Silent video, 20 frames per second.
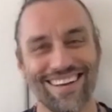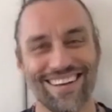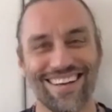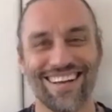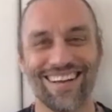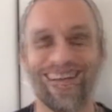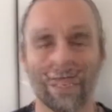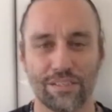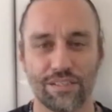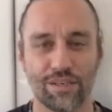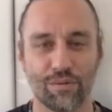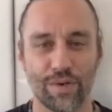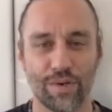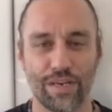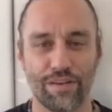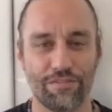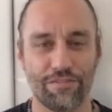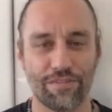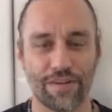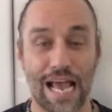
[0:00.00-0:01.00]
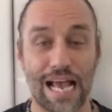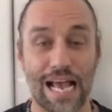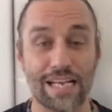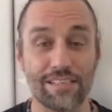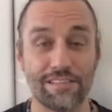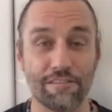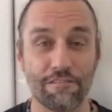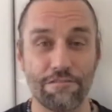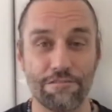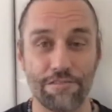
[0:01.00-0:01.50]
So as
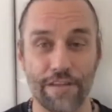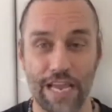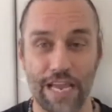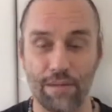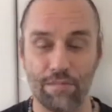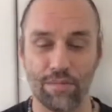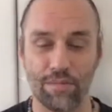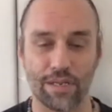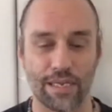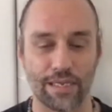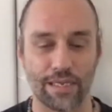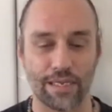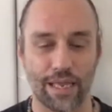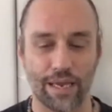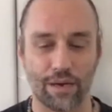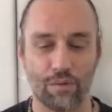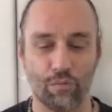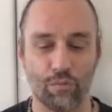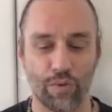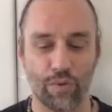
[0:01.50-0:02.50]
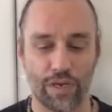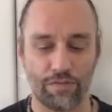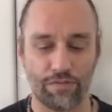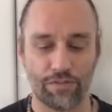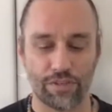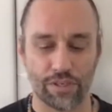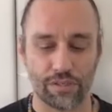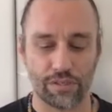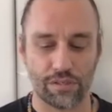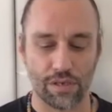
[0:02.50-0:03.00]
a family, like we've
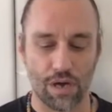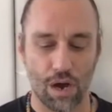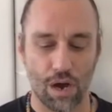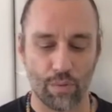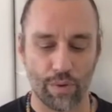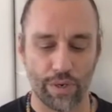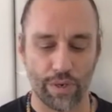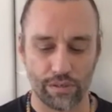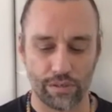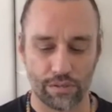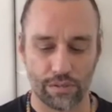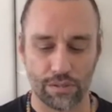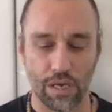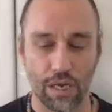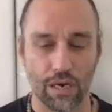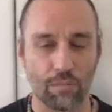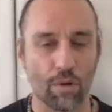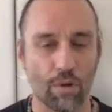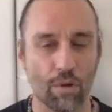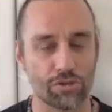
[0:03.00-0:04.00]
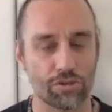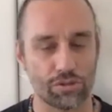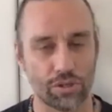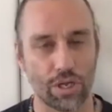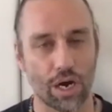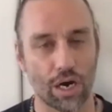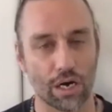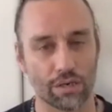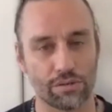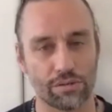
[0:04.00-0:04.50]
just always done martial
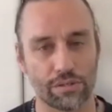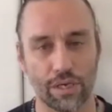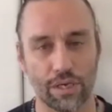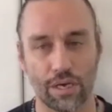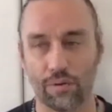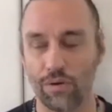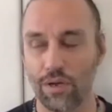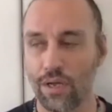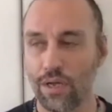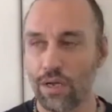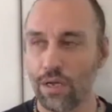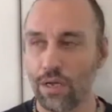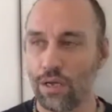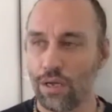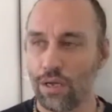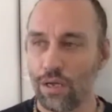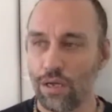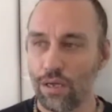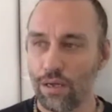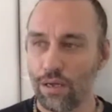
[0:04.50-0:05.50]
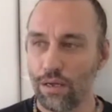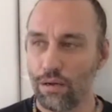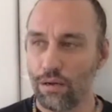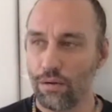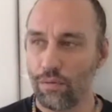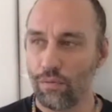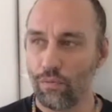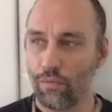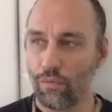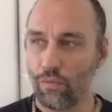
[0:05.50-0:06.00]
arts. So,
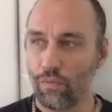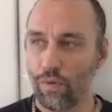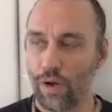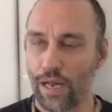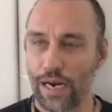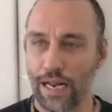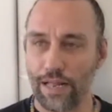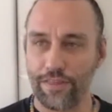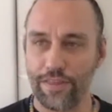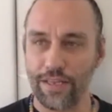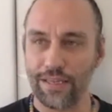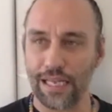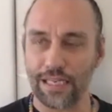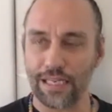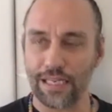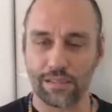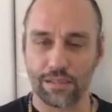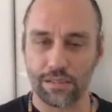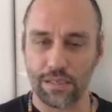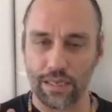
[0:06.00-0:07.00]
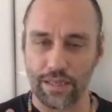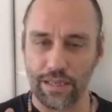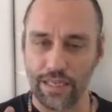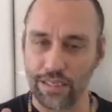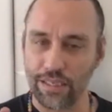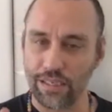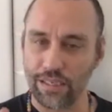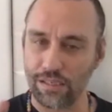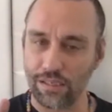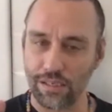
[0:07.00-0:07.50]
and I think
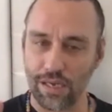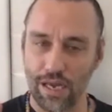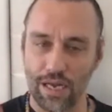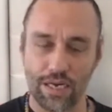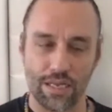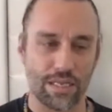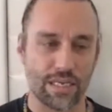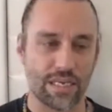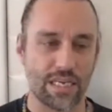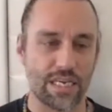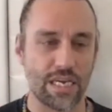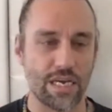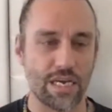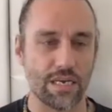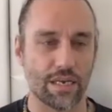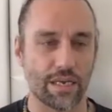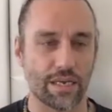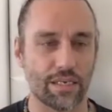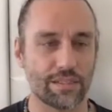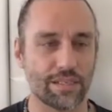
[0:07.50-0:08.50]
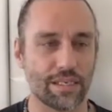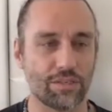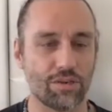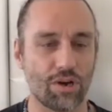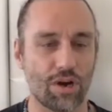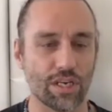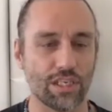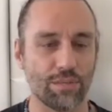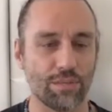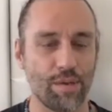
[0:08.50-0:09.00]
this is kind of the key, like, cause I
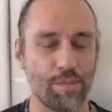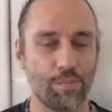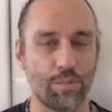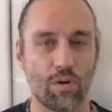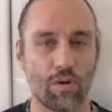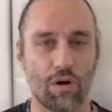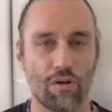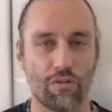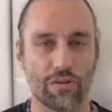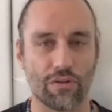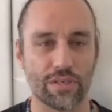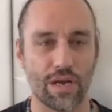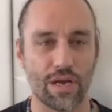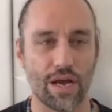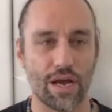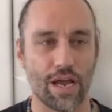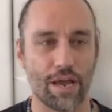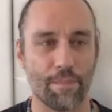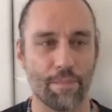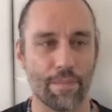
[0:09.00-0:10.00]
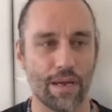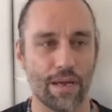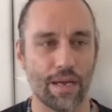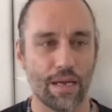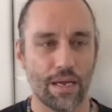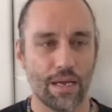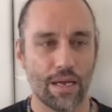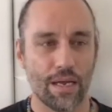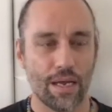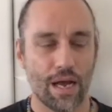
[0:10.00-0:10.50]
talk to people all the time
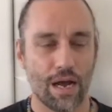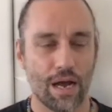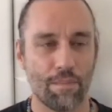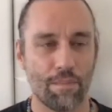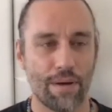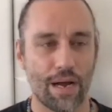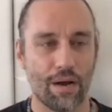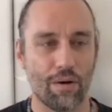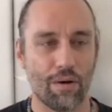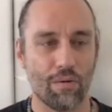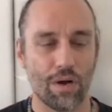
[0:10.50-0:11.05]
about,